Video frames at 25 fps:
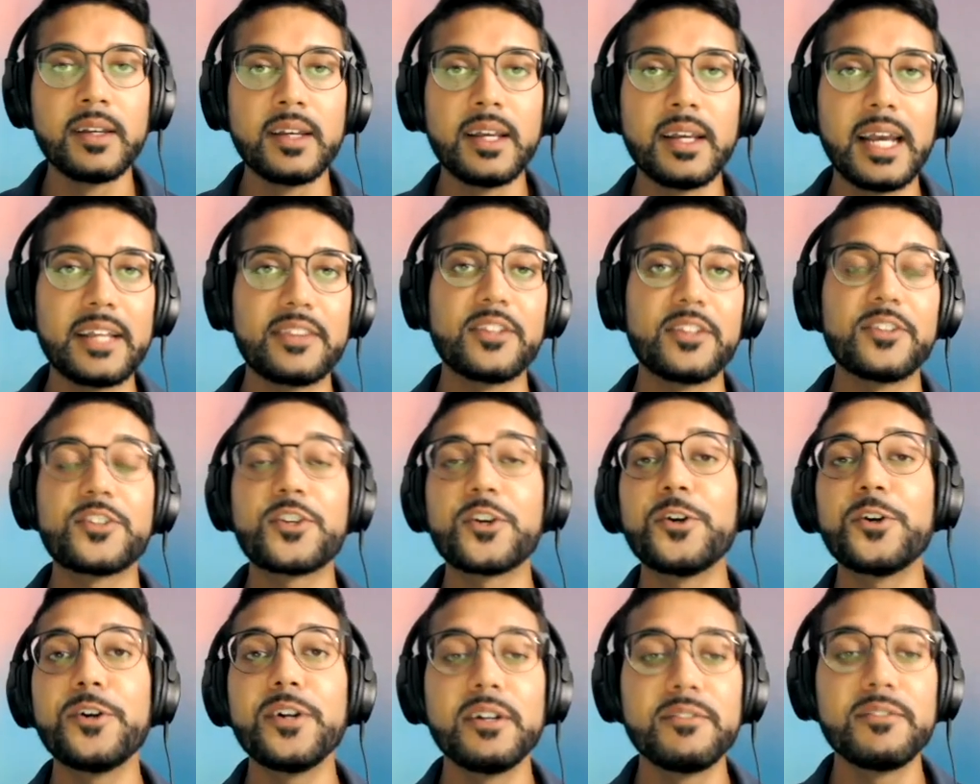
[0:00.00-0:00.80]
At the
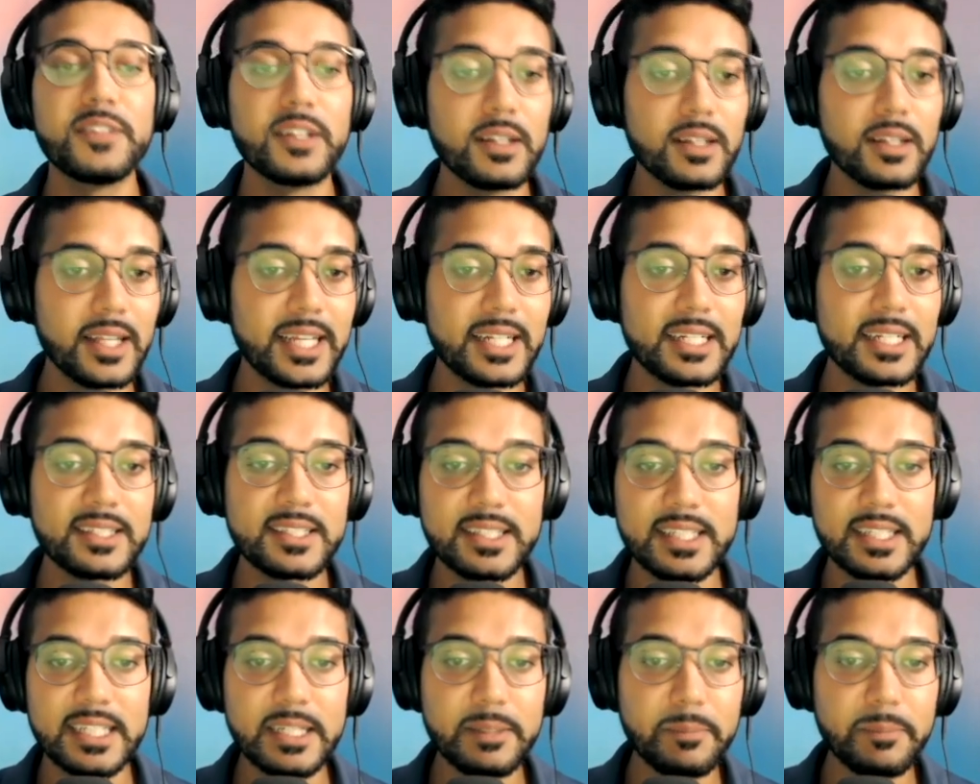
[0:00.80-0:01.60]
turn of the
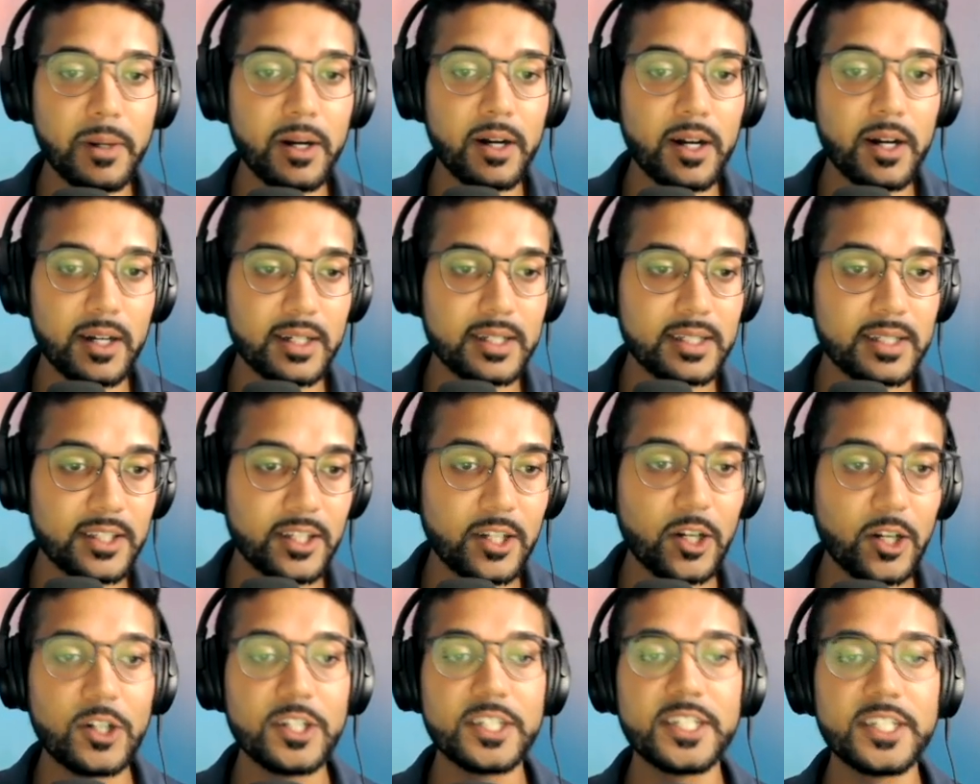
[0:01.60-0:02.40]
latest epoch, the
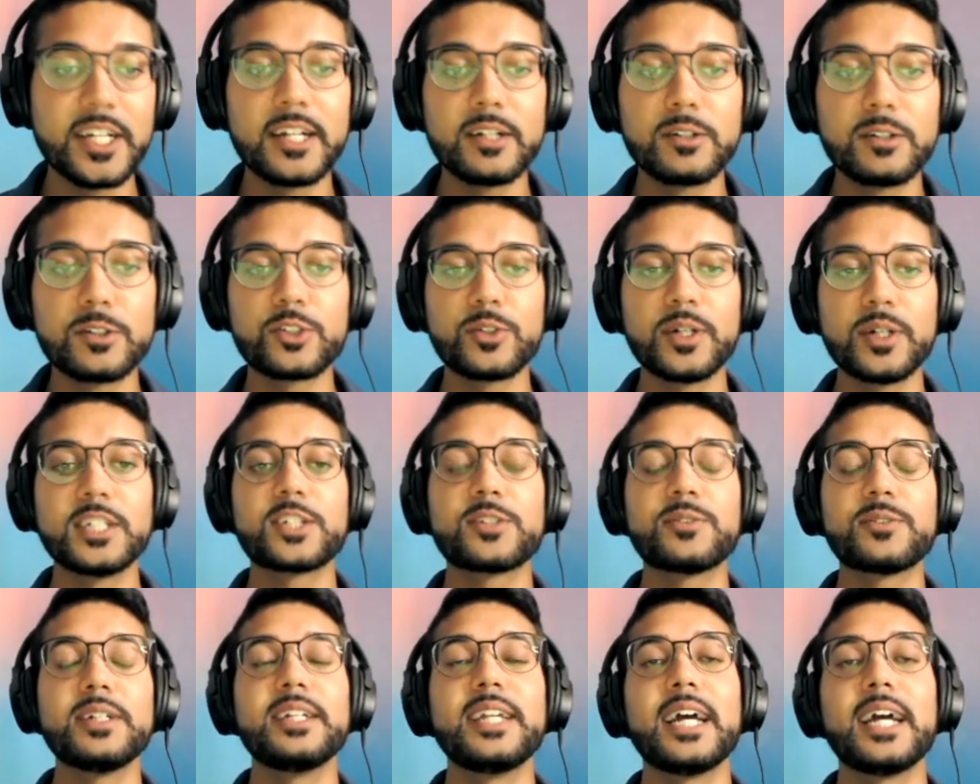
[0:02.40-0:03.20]
Cardano
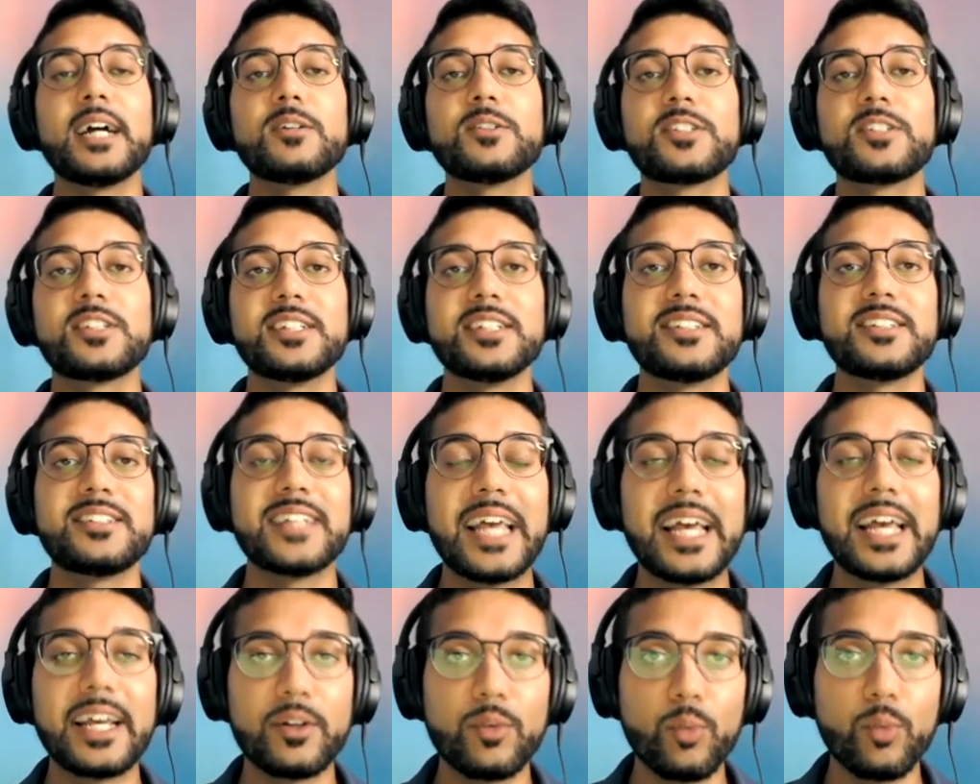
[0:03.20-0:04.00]
treasury now sits
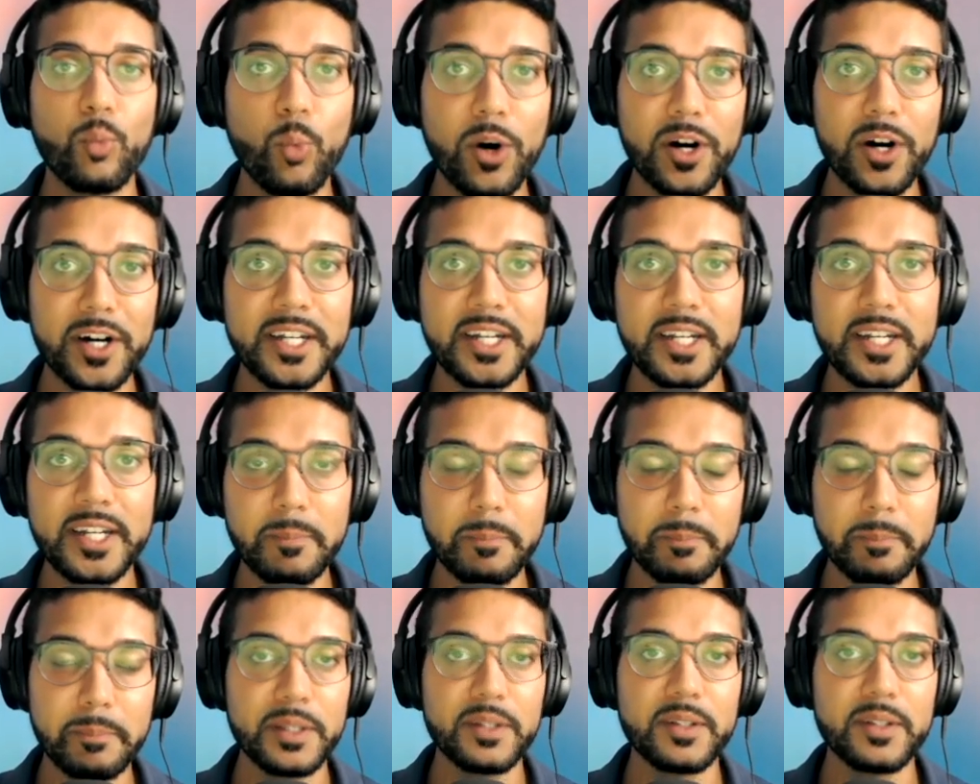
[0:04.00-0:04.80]
at 1
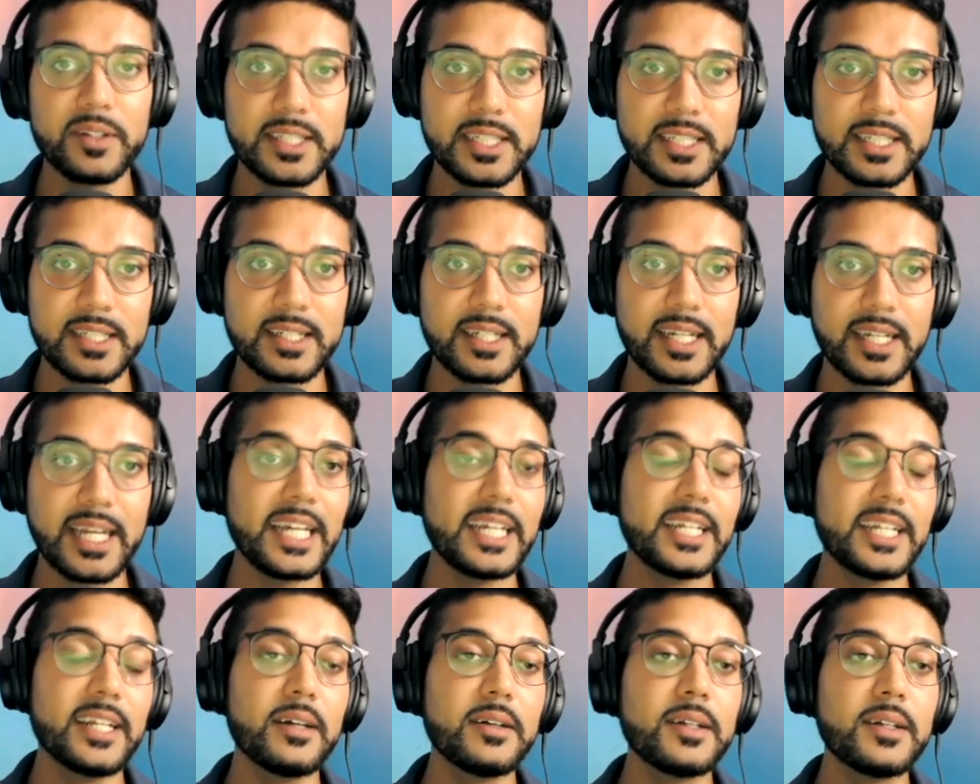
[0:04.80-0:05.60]
billion
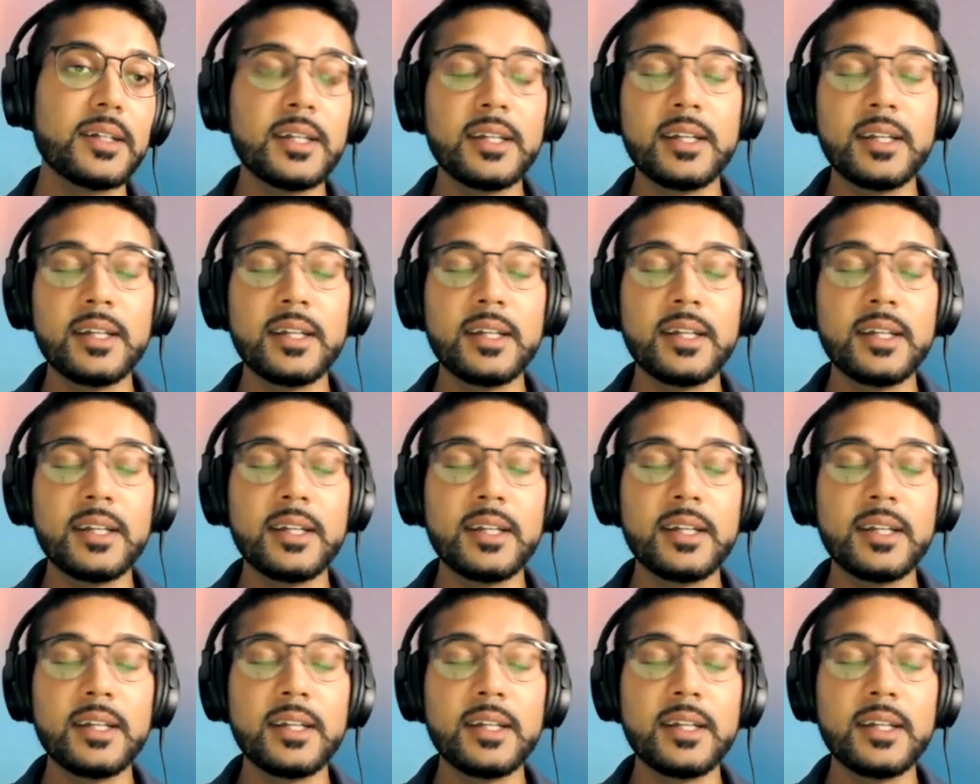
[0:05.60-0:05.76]
ADA.